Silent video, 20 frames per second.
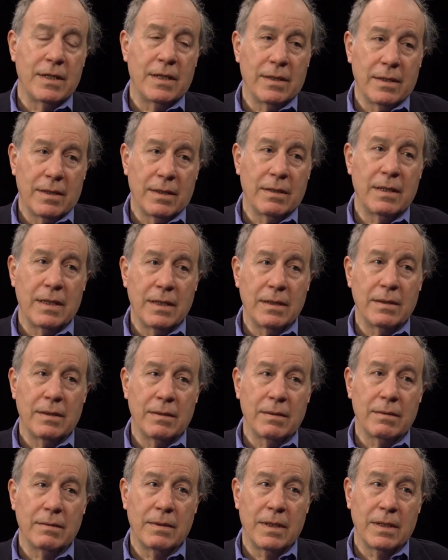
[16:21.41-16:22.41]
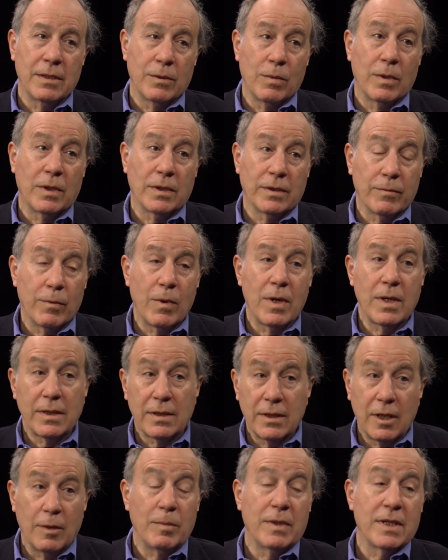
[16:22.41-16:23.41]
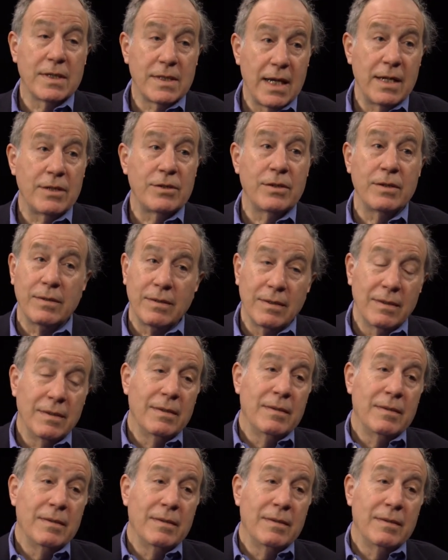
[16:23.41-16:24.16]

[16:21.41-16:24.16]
in the world of work, globalization,